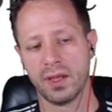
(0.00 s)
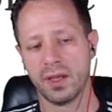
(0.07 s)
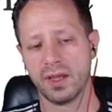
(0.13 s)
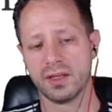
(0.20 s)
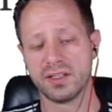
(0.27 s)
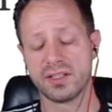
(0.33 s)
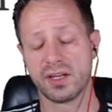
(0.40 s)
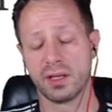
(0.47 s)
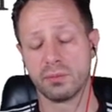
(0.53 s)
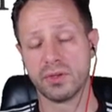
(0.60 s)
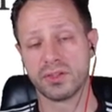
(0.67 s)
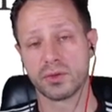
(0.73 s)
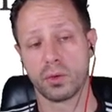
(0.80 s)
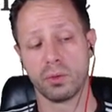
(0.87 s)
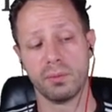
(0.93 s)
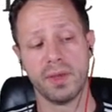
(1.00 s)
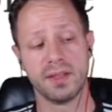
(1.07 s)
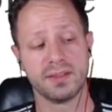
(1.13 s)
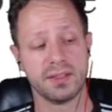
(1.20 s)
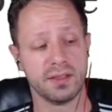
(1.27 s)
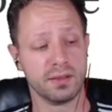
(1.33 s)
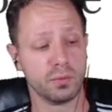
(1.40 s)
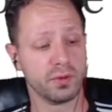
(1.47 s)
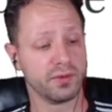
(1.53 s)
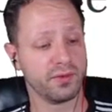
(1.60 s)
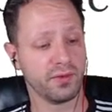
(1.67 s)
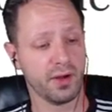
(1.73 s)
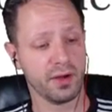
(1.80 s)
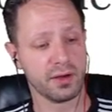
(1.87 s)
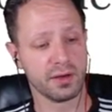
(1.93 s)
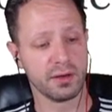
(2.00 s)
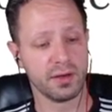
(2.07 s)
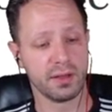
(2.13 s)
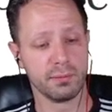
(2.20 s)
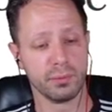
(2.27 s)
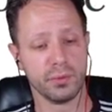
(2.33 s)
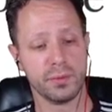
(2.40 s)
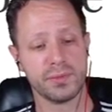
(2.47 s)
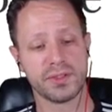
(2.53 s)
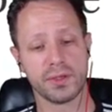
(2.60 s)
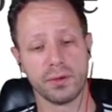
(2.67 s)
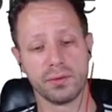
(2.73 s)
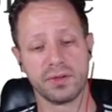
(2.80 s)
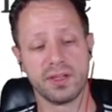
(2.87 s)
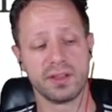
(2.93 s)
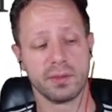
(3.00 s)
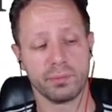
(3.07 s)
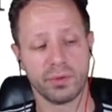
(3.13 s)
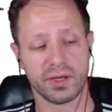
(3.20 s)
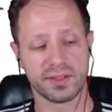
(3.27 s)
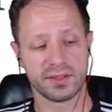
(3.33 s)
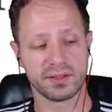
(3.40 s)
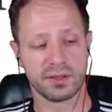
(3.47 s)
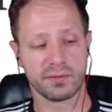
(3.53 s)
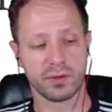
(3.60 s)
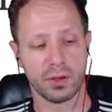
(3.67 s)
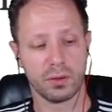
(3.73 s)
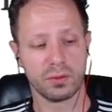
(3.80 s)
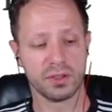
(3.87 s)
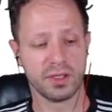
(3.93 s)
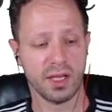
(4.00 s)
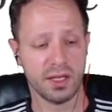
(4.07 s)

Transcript: and he shall be tormented with fire and brimstone in the presence of the holy